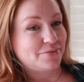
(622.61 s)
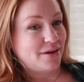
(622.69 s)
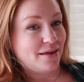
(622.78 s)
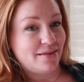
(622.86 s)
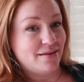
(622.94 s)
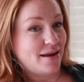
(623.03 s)

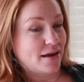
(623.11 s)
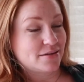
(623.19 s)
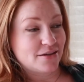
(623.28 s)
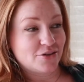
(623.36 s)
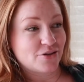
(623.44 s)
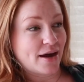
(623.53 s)
the next
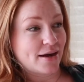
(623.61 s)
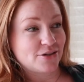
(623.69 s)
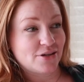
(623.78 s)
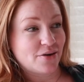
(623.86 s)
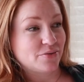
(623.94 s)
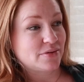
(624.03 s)

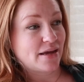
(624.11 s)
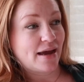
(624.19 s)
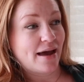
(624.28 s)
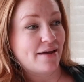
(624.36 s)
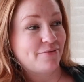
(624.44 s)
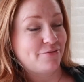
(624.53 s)
contraction, I was like,
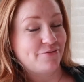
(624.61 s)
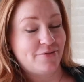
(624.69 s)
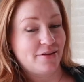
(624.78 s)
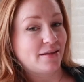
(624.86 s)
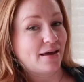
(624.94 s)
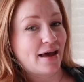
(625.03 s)
I
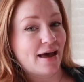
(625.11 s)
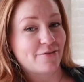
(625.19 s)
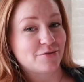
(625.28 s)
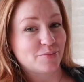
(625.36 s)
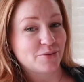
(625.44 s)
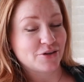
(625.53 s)
feel like I have
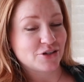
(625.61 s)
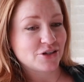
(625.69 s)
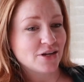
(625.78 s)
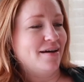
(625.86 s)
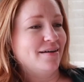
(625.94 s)
to push.